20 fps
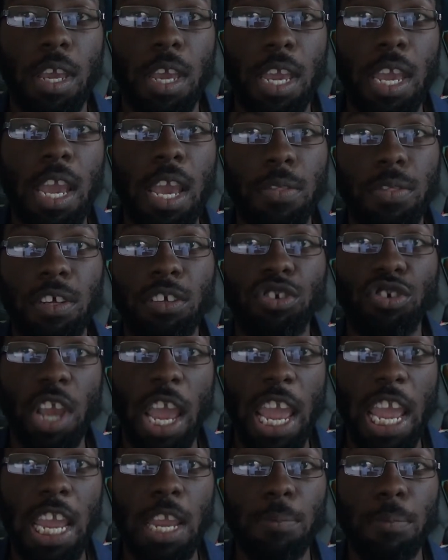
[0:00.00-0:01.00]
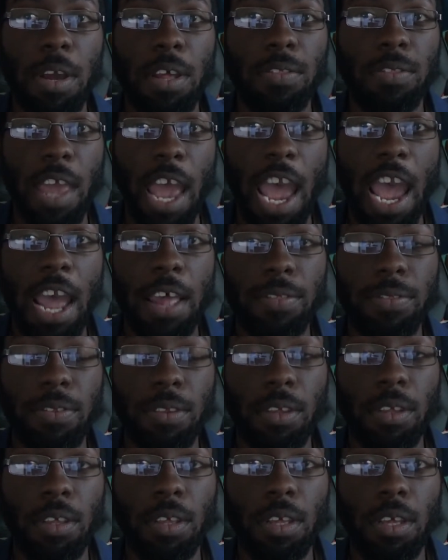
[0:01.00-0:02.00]
And it's a shame
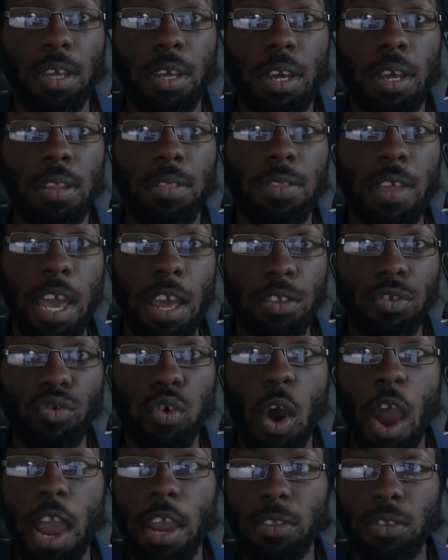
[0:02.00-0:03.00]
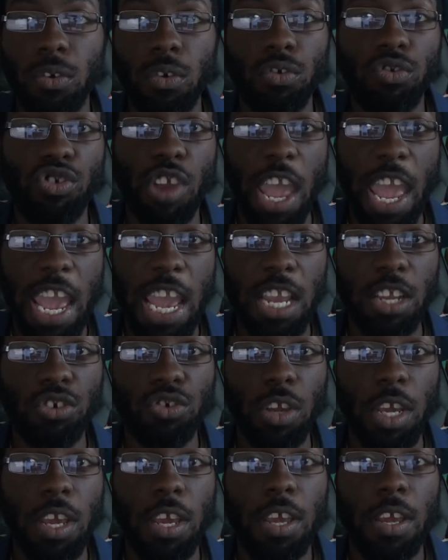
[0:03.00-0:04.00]
that they're trying to
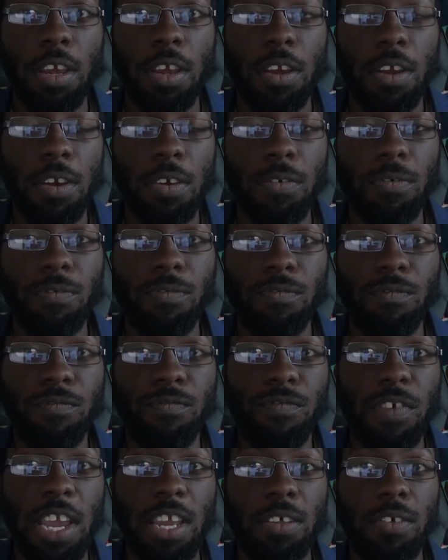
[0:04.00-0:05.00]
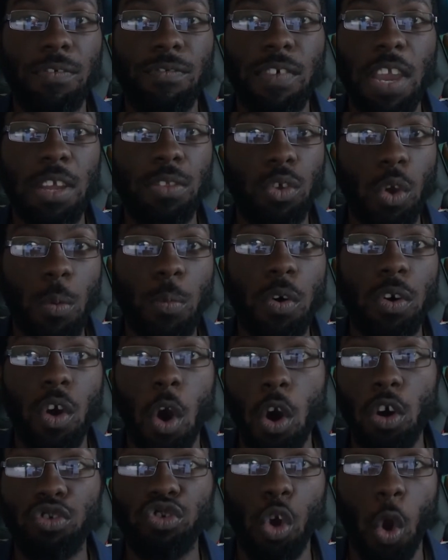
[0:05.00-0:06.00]
change VTuber
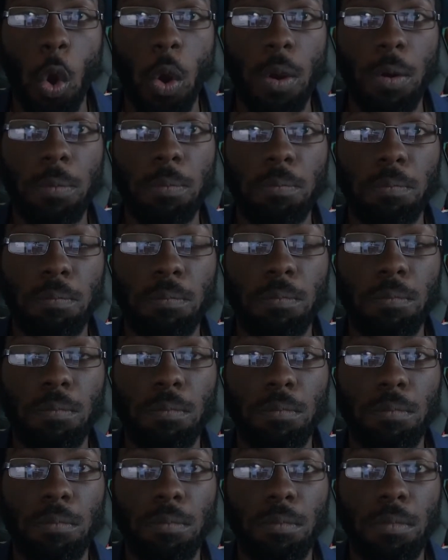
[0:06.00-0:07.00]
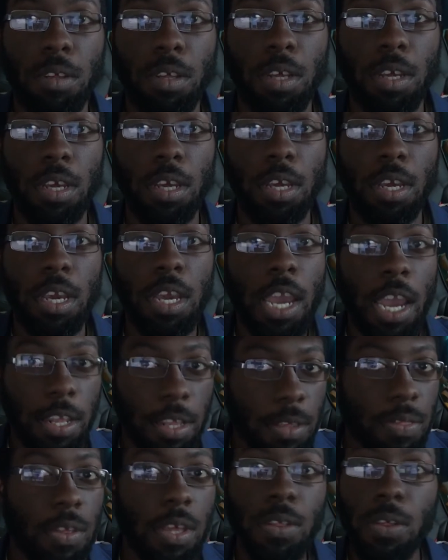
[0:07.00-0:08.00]
culture.
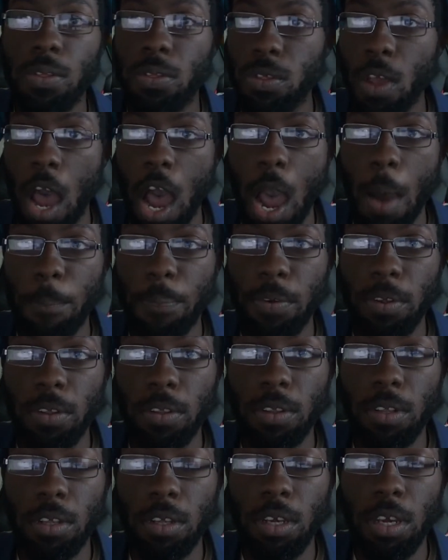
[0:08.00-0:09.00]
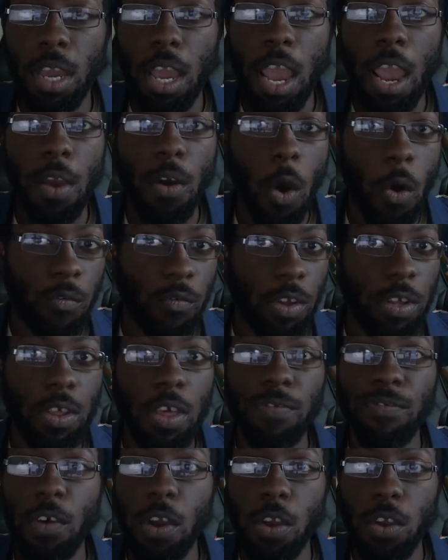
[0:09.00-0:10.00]
And this needs to stop. And hopefully
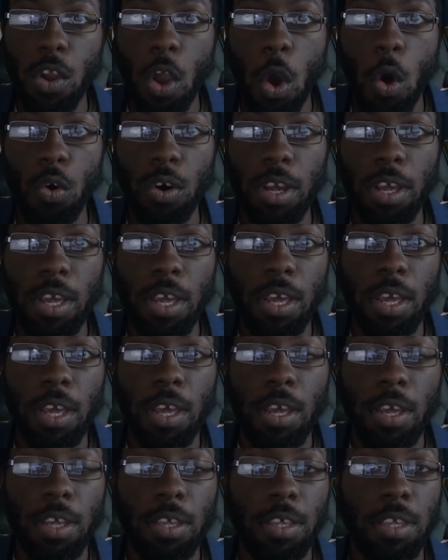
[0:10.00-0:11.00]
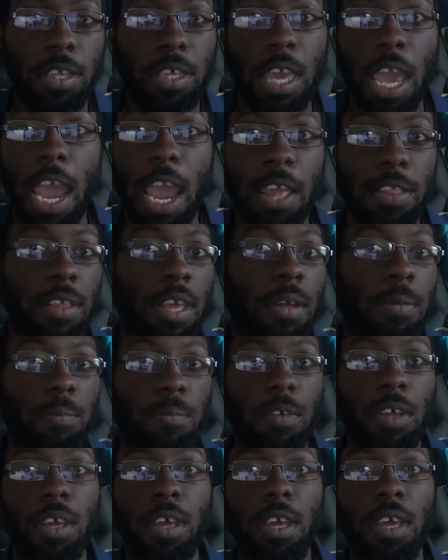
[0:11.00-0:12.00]
this video can
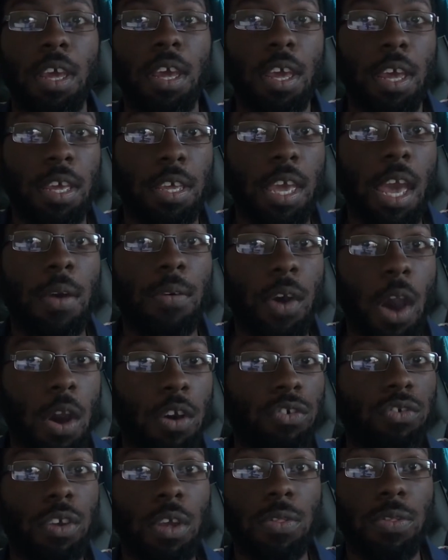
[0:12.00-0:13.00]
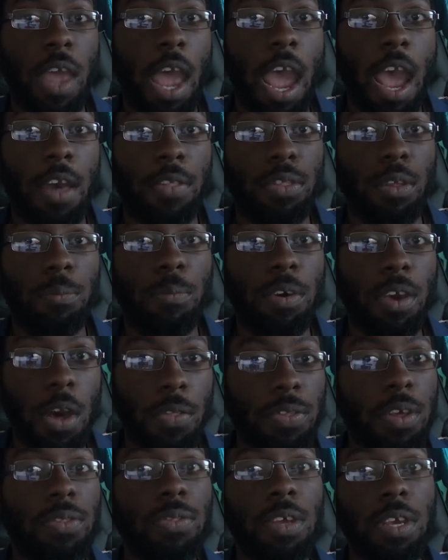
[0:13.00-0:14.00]
accomplish this task.
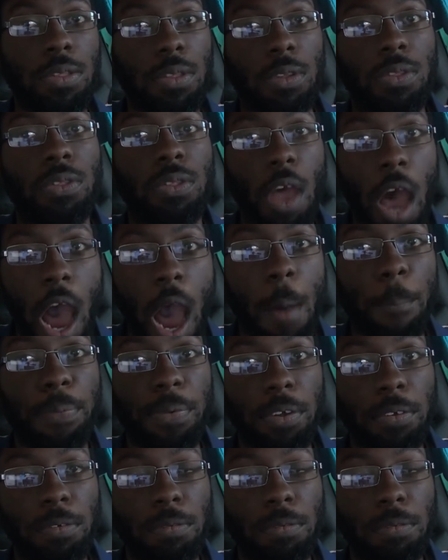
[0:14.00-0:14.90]
Because this needs to stop.